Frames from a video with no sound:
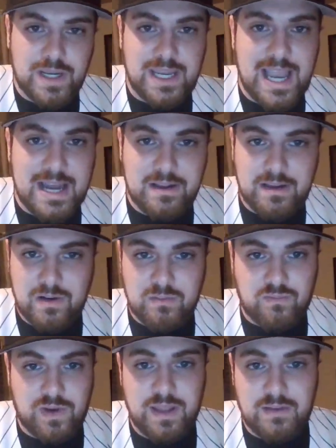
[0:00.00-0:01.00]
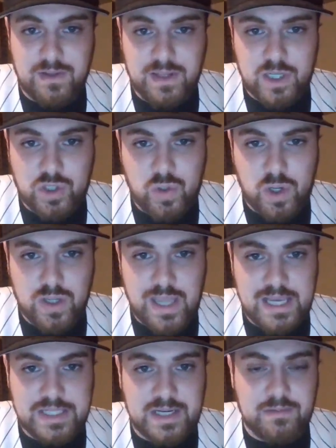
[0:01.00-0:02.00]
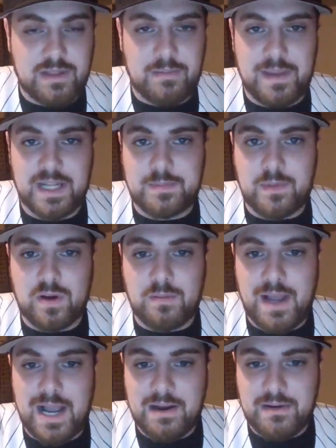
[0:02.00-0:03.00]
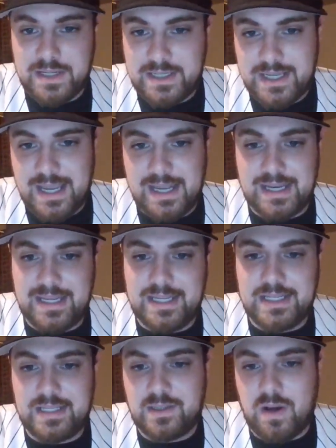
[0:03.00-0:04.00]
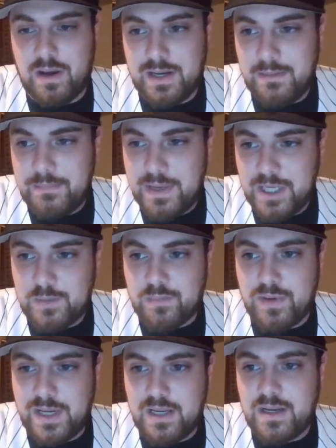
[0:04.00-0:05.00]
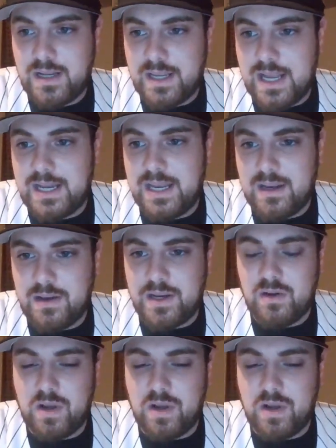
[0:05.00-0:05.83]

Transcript: He had a, really, really strong last year with the Pittsburgh Pirates, and he's starting to pitch pretty good again here,